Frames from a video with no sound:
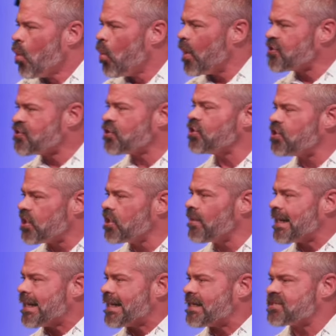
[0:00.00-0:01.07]
what you're
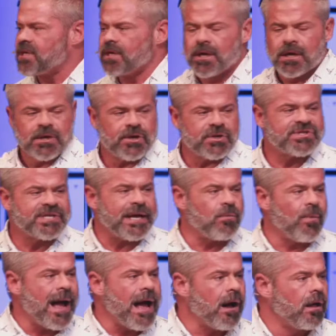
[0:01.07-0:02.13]
doing is you're saying,
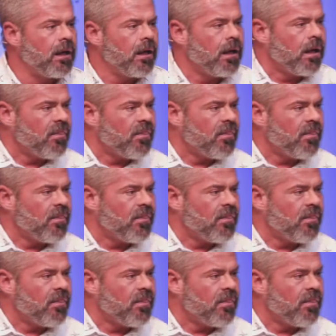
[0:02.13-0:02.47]
wow,